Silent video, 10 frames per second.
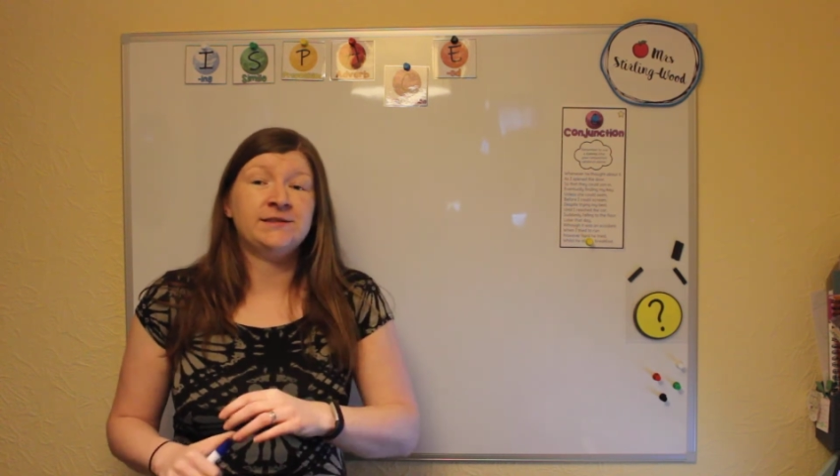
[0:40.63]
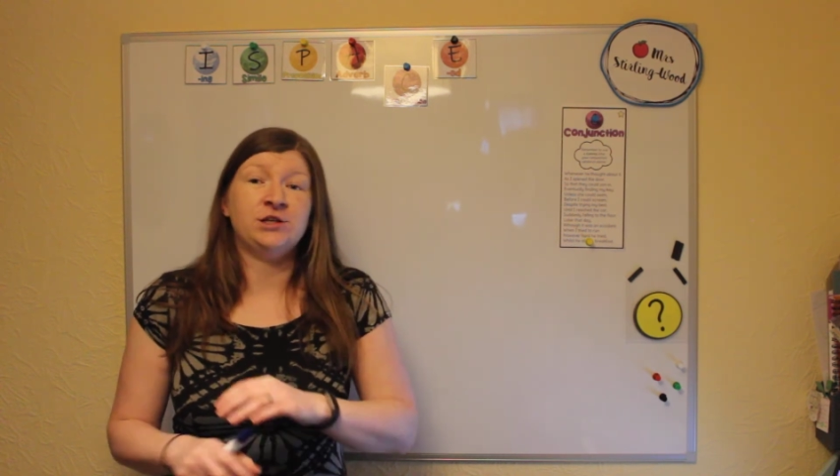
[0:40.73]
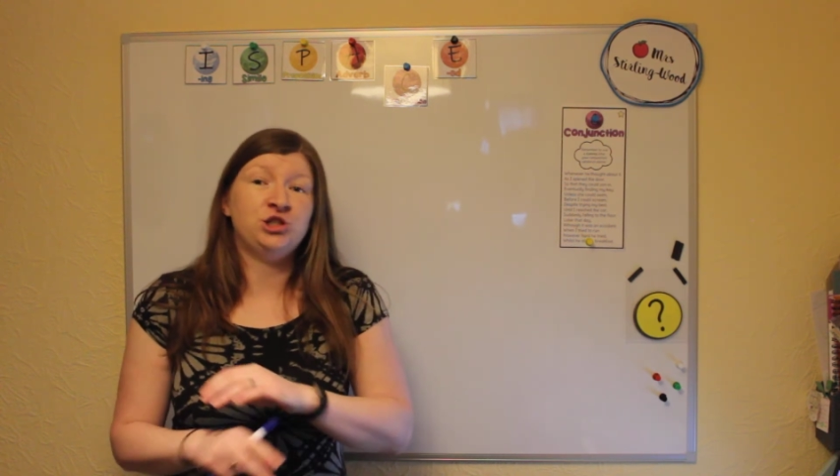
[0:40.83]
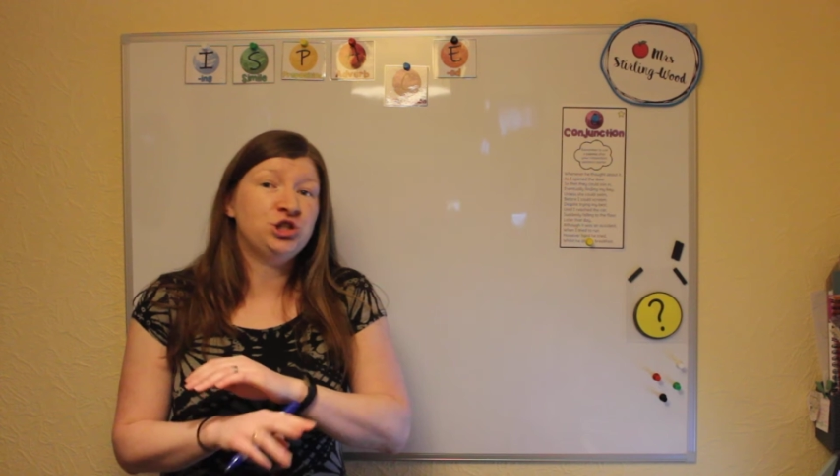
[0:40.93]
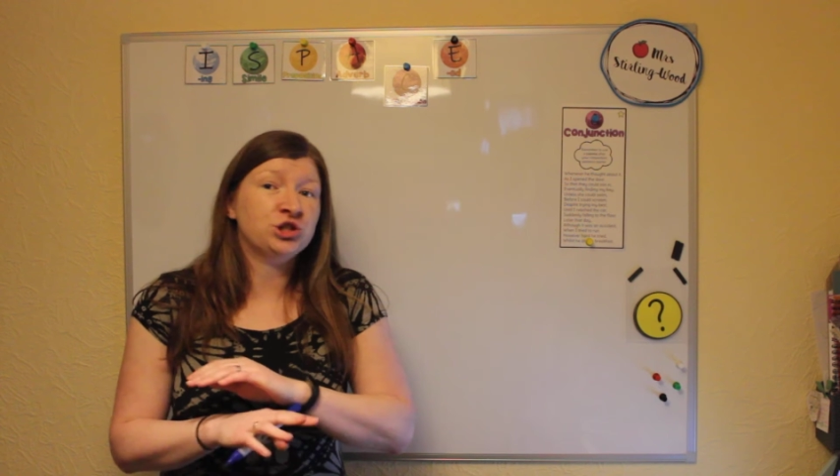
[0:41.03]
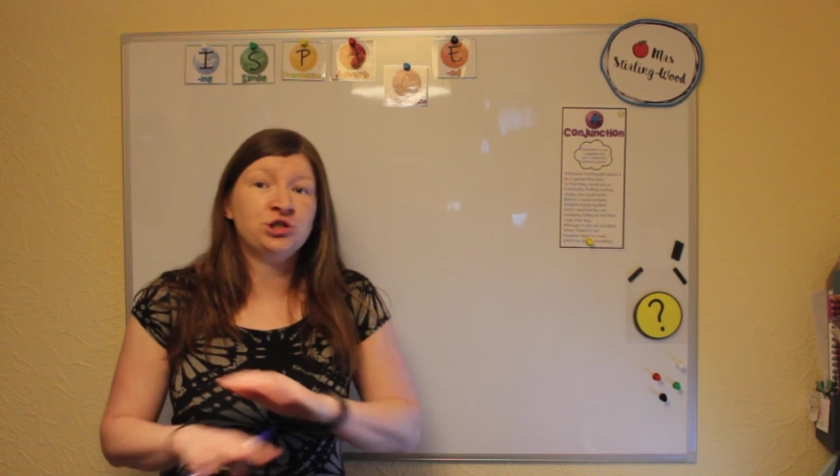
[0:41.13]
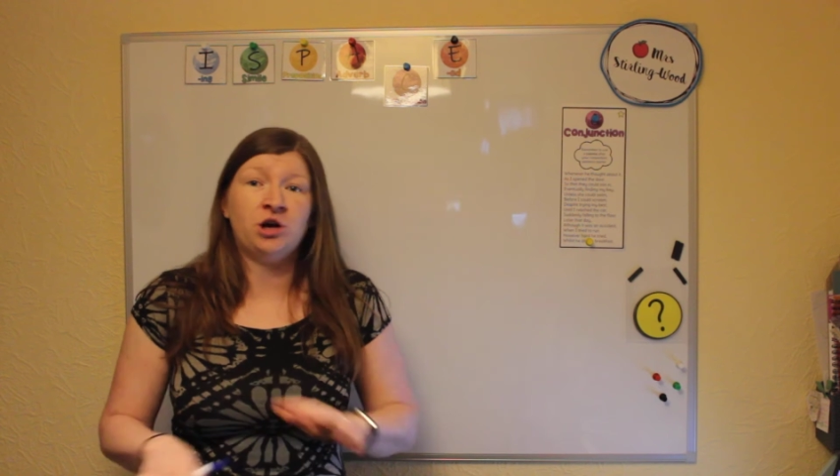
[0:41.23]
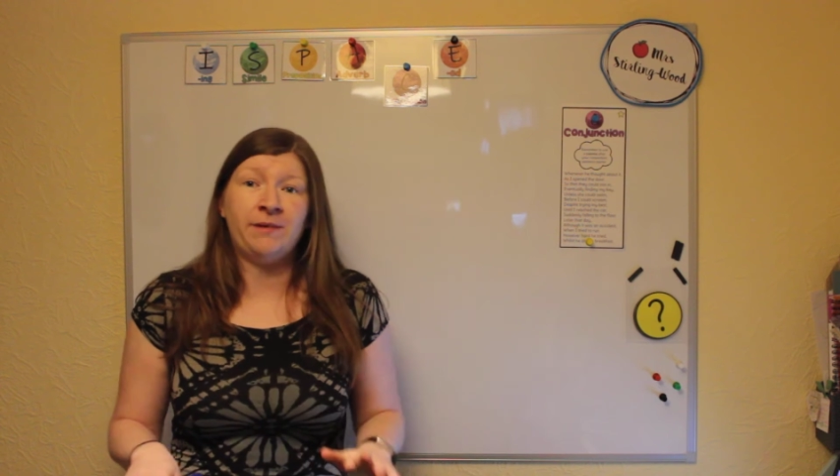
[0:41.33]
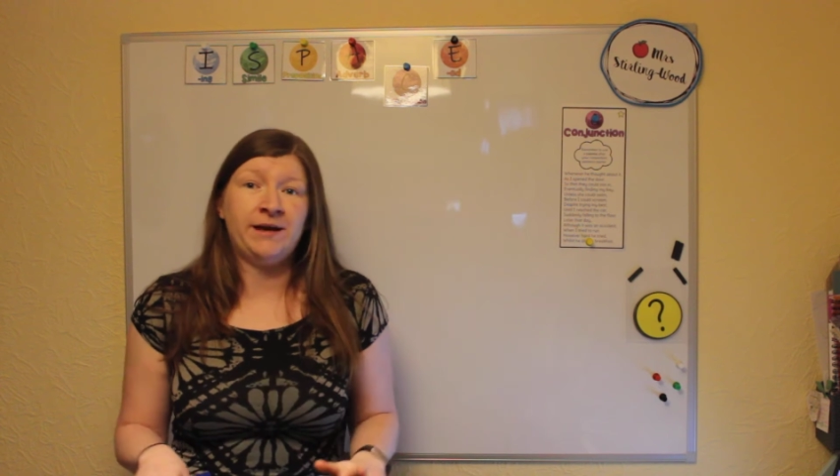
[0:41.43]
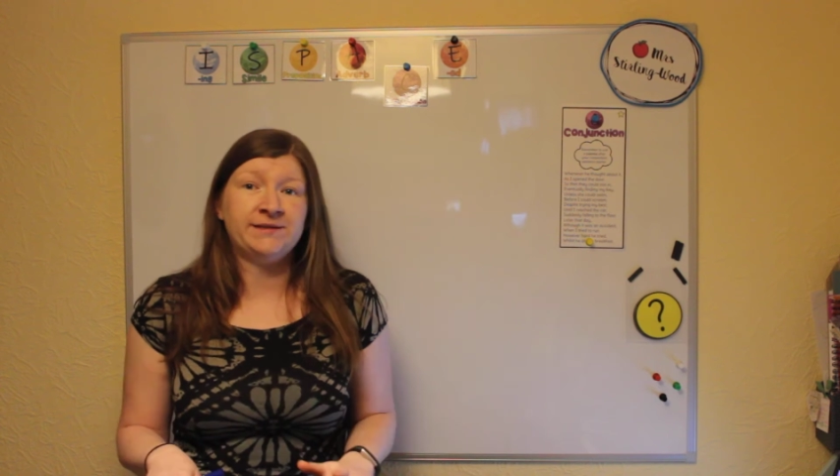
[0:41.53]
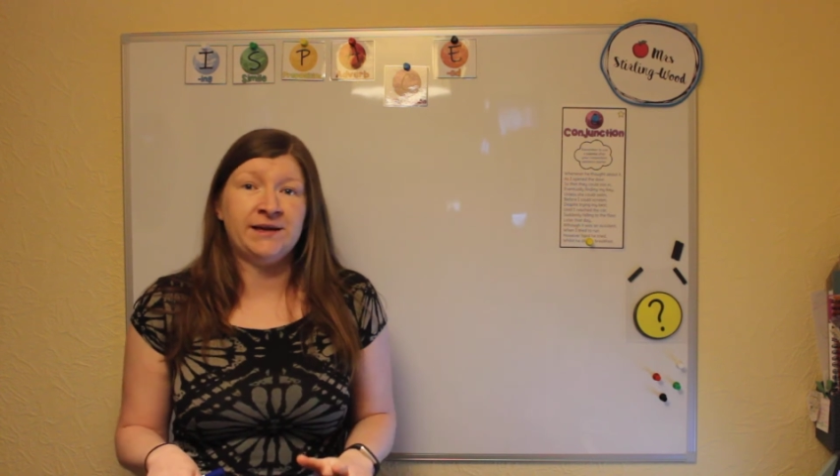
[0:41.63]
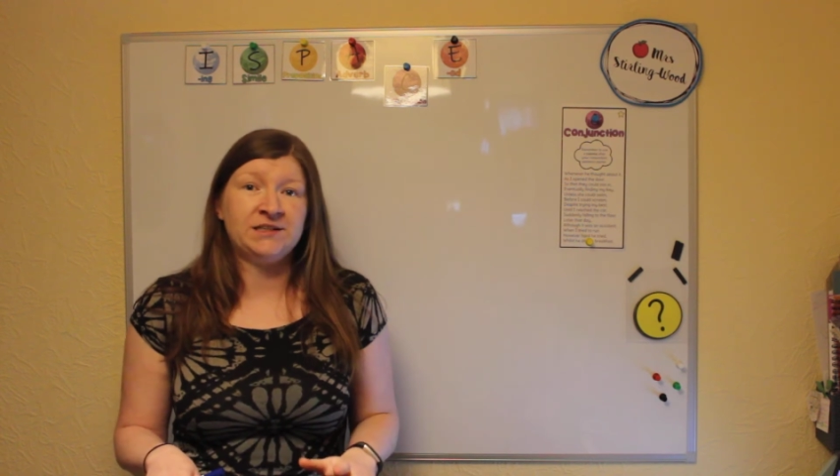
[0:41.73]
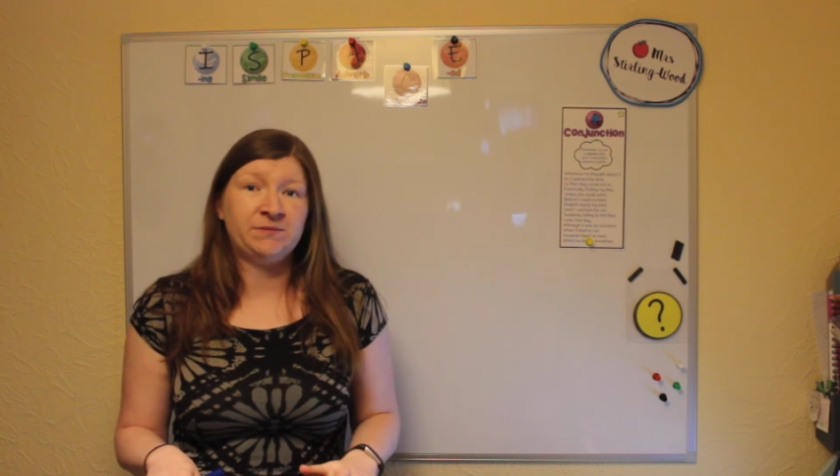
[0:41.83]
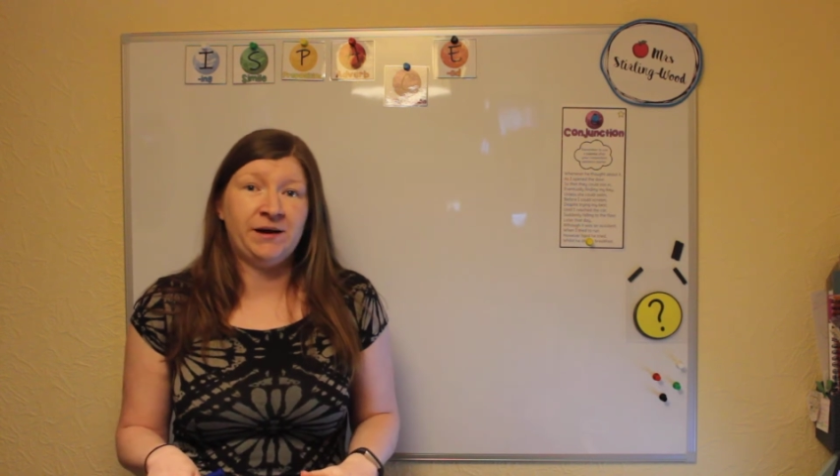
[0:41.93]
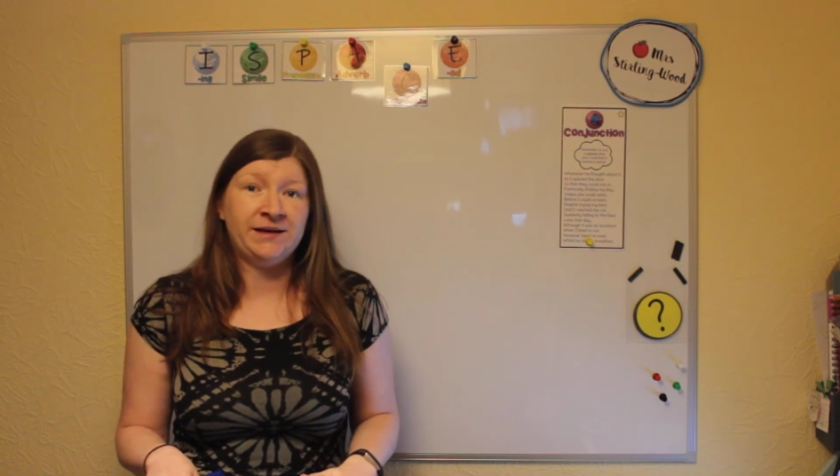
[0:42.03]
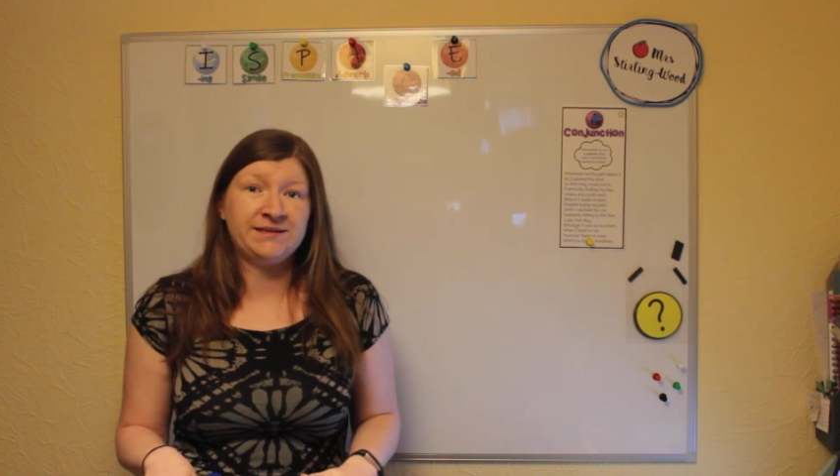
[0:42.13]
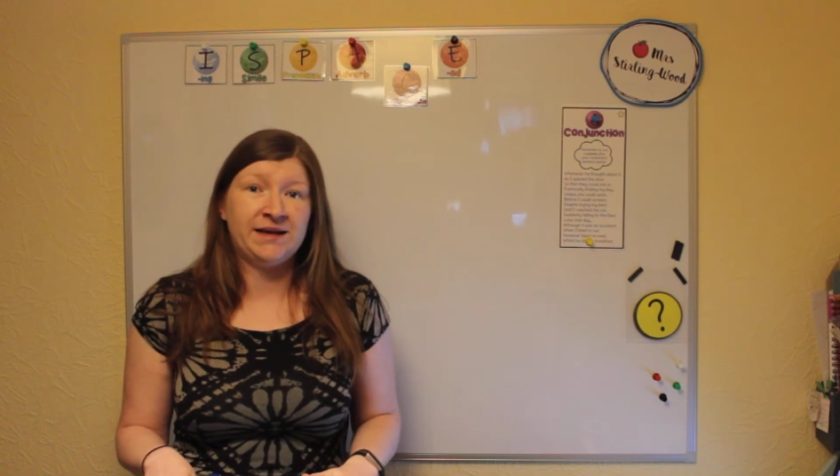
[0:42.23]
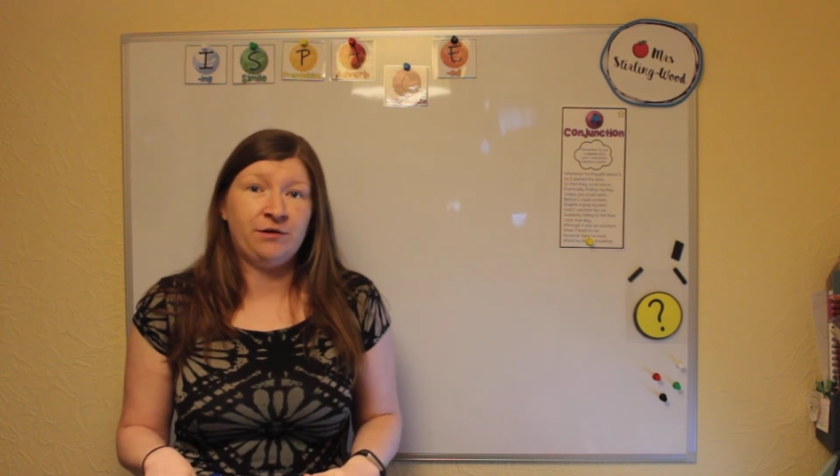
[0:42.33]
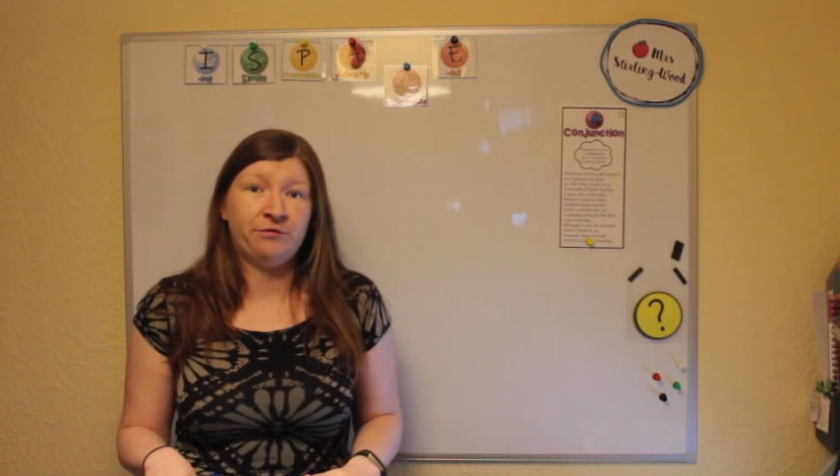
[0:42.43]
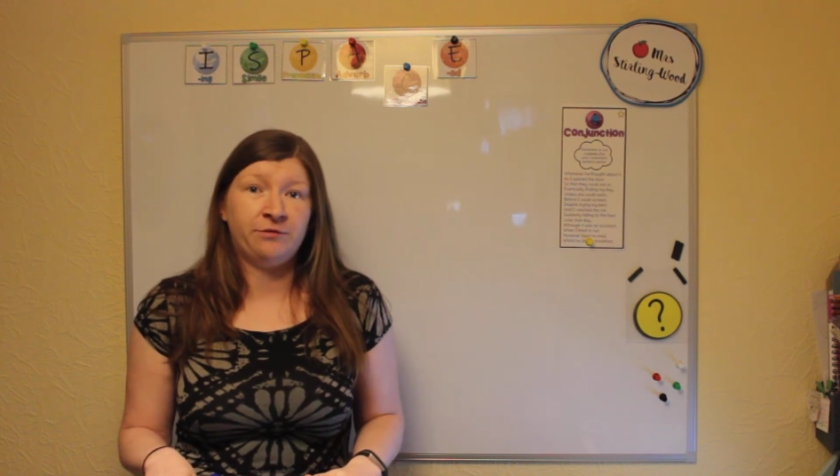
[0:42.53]
that does not make sense by
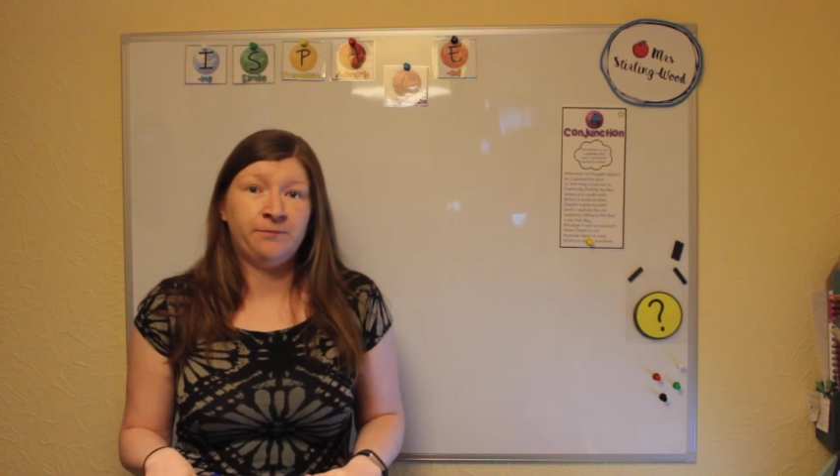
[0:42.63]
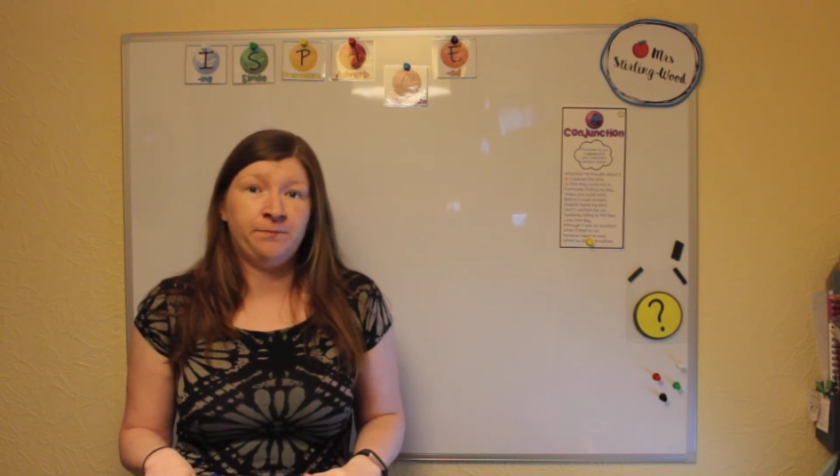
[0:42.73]
itself.